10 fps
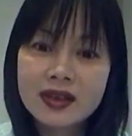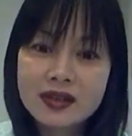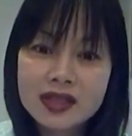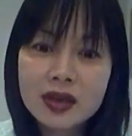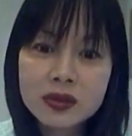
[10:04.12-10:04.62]

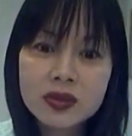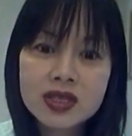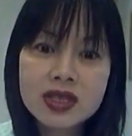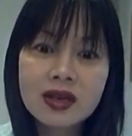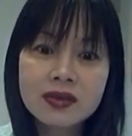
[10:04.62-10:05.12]
some
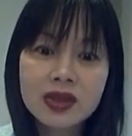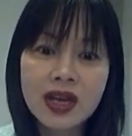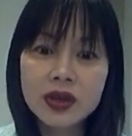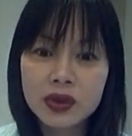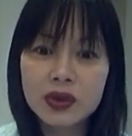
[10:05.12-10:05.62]

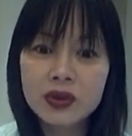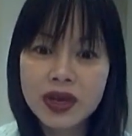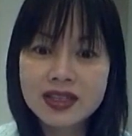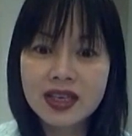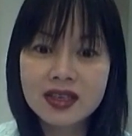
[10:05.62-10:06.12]

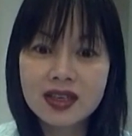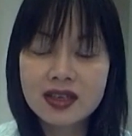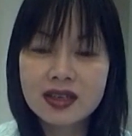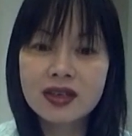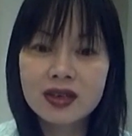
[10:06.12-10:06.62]
diuretic
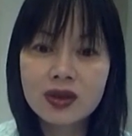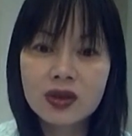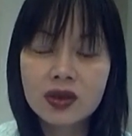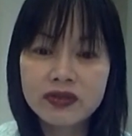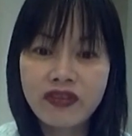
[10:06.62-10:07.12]

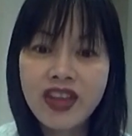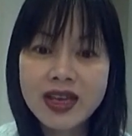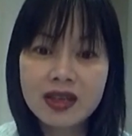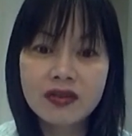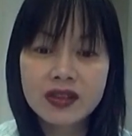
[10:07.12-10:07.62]

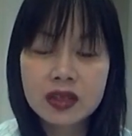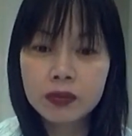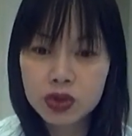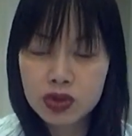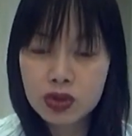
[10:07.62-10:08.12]
effect of
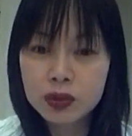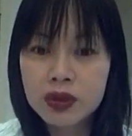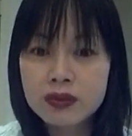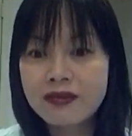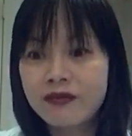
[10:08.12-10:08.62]
herbal
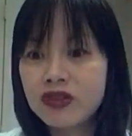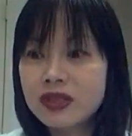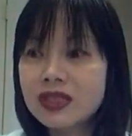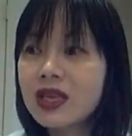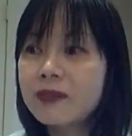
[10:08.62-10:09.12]
supplement, for
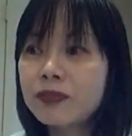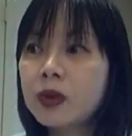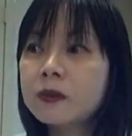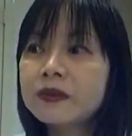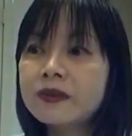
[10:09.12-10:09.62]

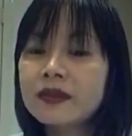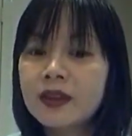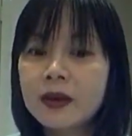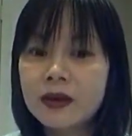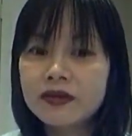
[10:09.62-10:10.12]
example,
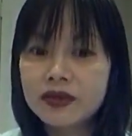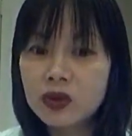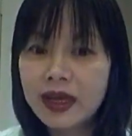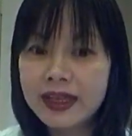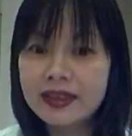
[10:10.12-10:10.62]

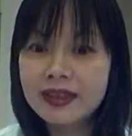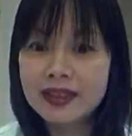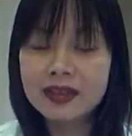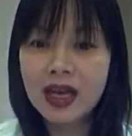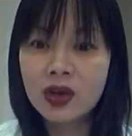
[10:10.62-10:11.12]
Fulin,
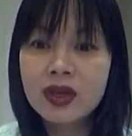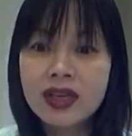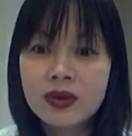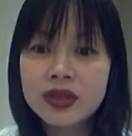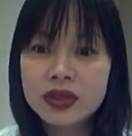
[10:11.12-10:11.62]

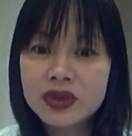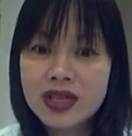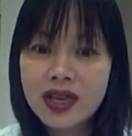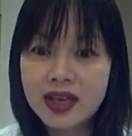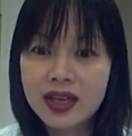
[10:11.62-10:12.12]
when you
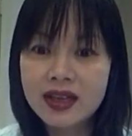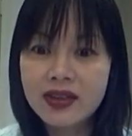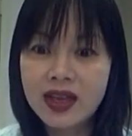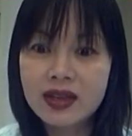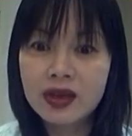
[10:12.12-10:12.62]
take
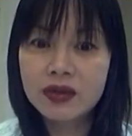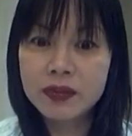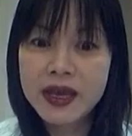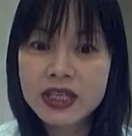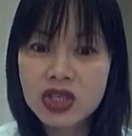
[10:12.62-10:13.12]
it and a
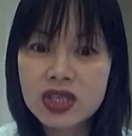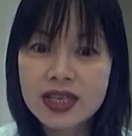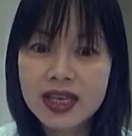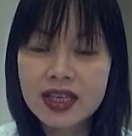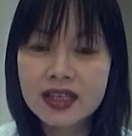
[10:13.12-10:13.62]
patient
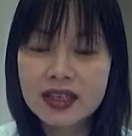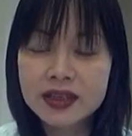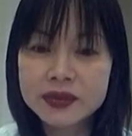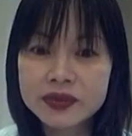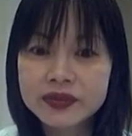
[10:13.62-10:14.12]
take a